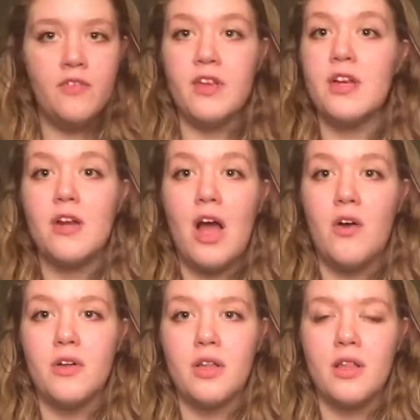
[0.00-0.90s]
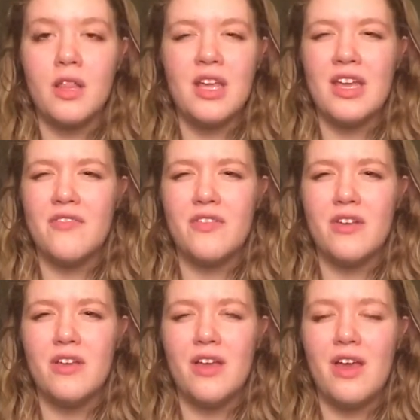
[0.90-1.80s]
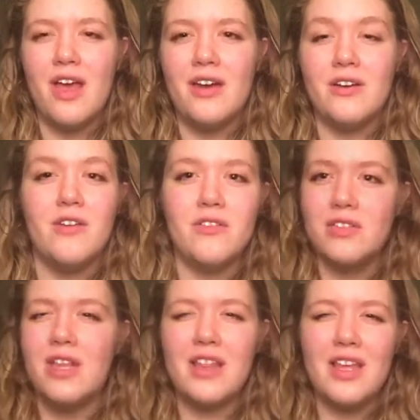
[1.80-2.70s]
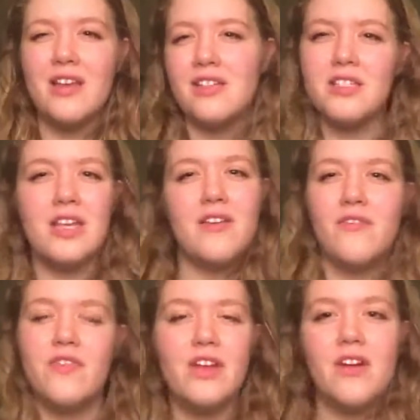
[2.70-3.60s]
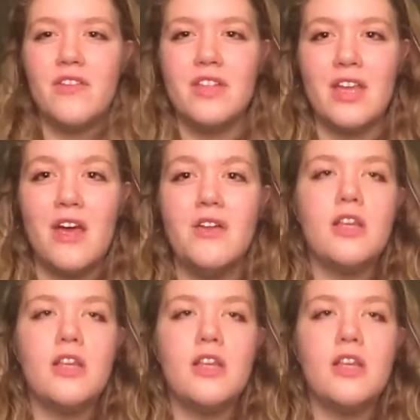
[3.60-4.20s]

figure out, like, if I don't know, so they can just, like, figure everything out.